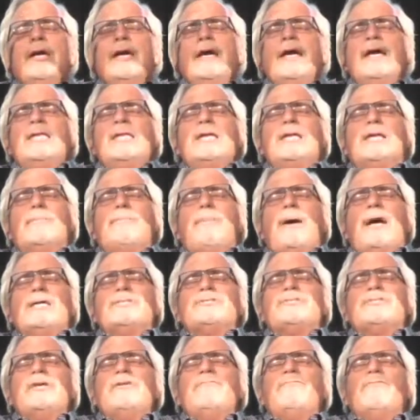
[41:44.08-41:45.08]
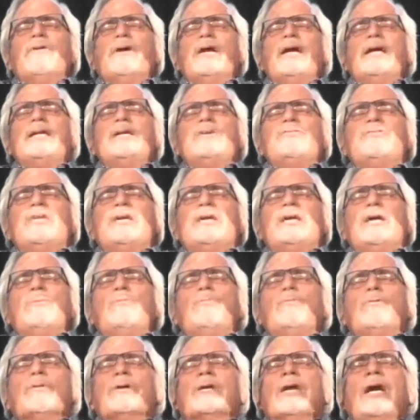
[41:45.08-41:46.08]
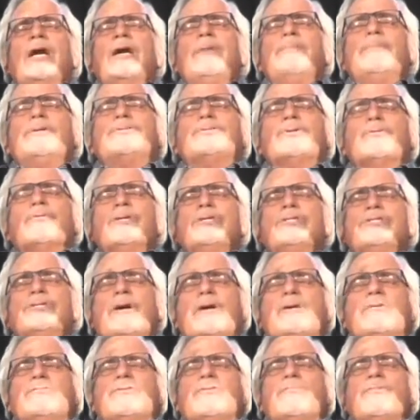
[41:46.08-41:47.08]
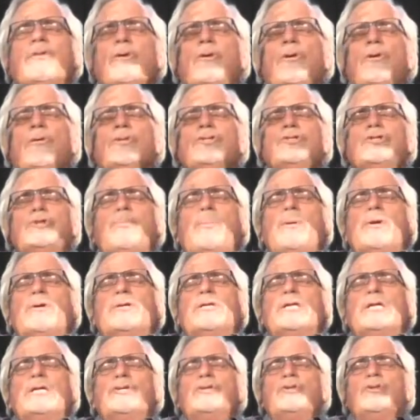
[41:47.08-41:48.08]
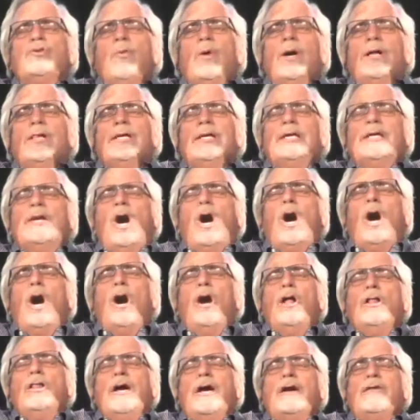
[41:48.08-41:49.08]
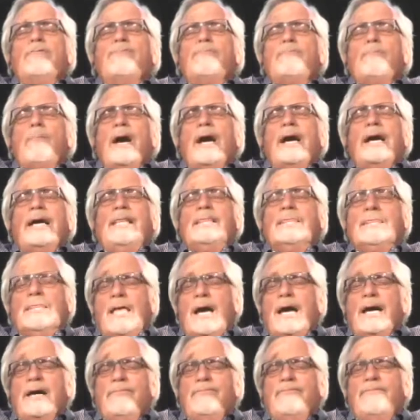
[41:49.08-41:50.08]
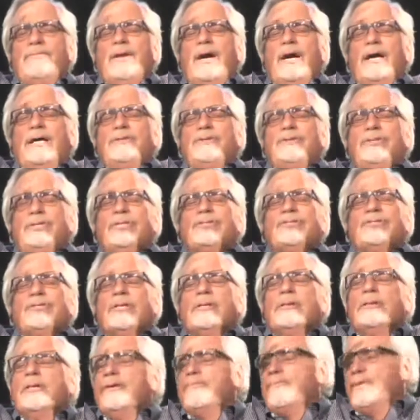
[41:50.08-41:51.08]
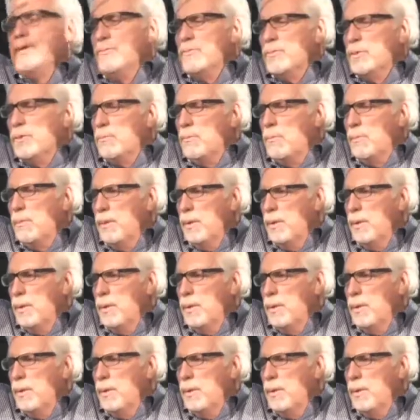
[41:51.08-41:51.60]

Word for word: any capacity for anything, it will come as a result of the Holy Spirit indwelling all of my life, not just the living room.